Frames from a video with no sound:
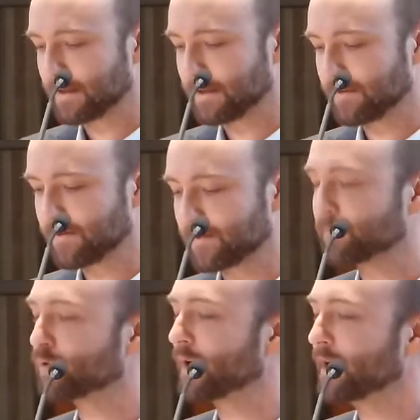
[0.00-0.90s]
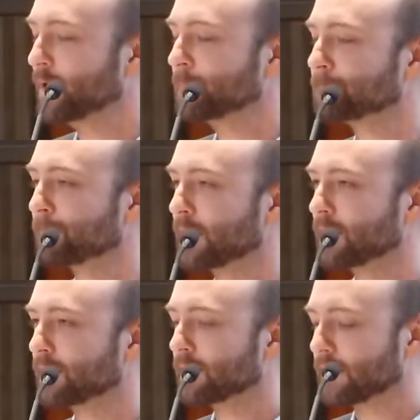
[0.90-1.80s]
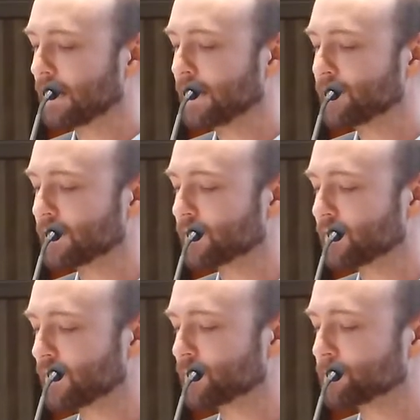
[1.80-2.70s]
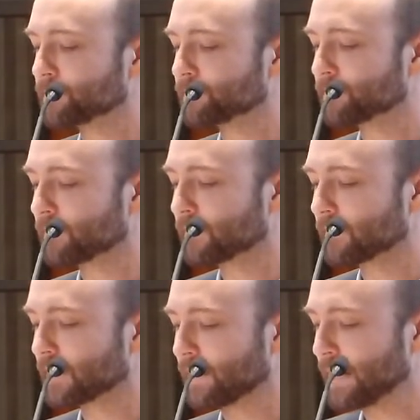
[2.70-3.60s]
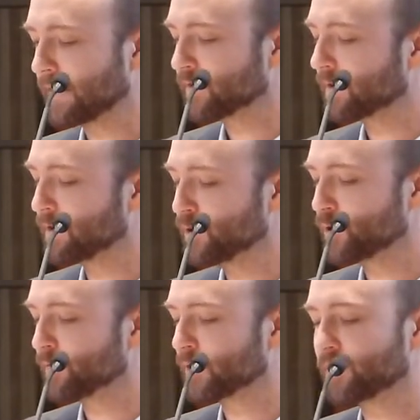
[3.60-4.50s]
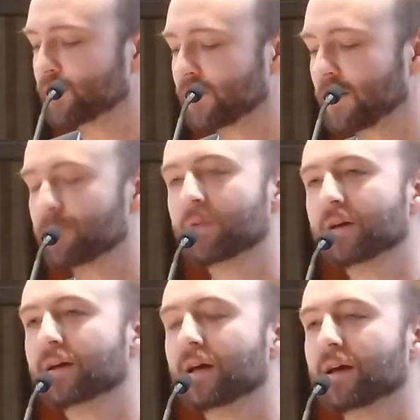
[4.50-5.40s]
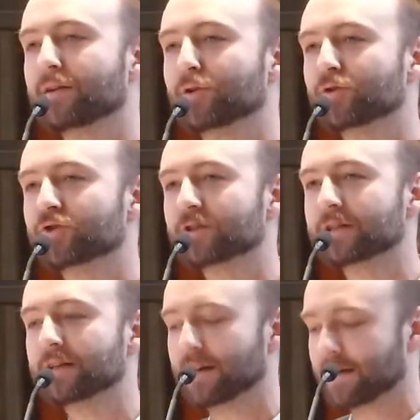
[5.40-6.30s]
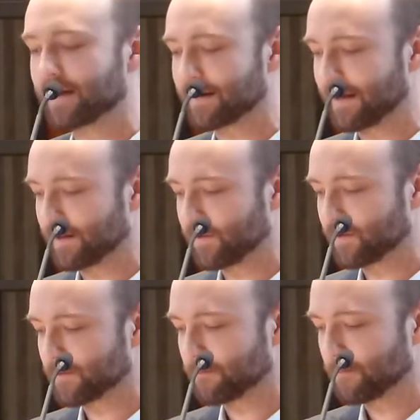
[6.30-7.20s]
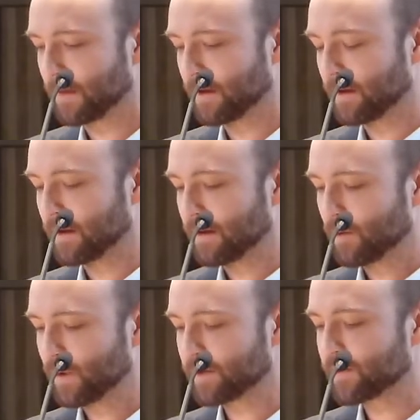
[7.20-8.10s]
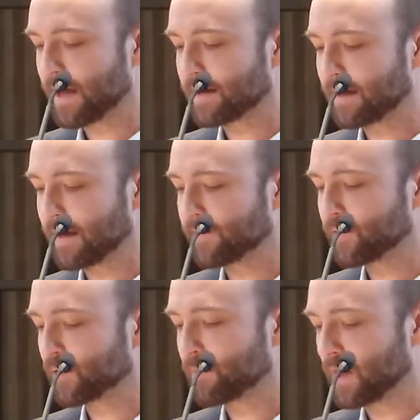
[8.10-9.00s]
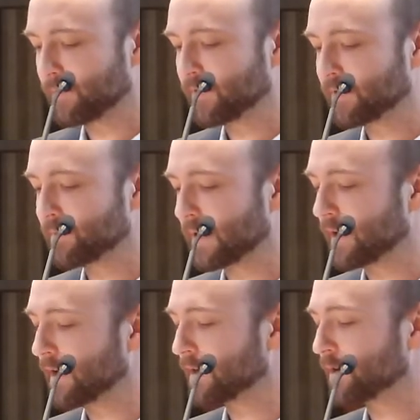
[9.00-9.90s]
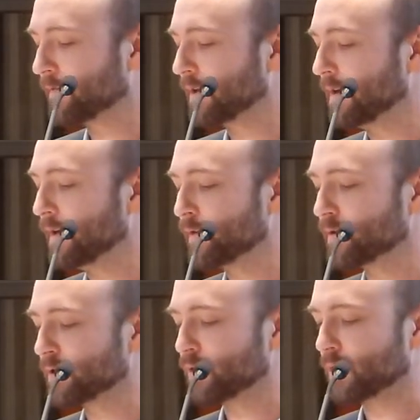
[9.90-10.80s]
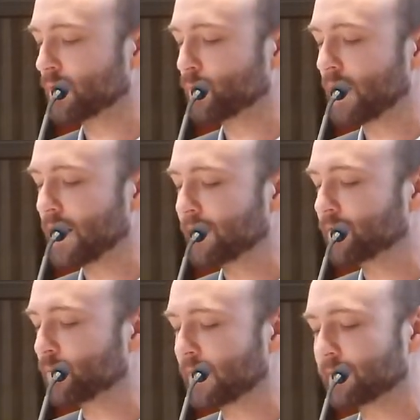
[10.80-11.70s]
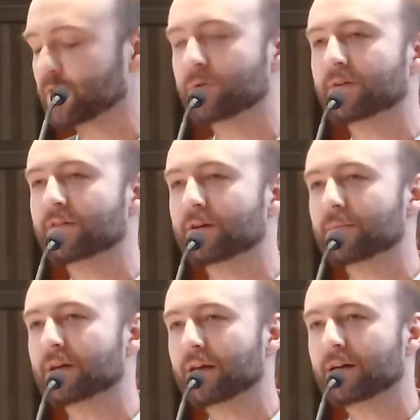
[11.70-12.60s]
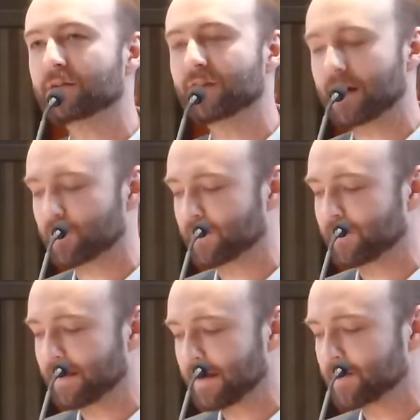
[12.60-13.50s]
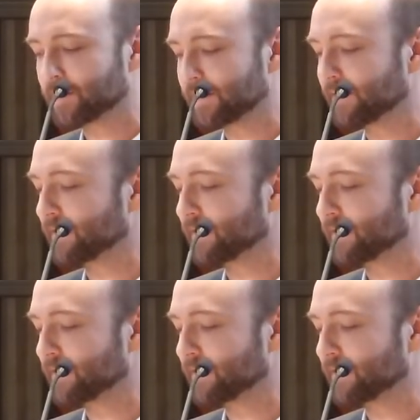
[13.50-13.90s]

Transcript: Is this prayer? I think so. I'm asking the universe for something, and usually I get an answer. Whether that answer pops into my head out of the ether or arrives while I'm doing something else hours later is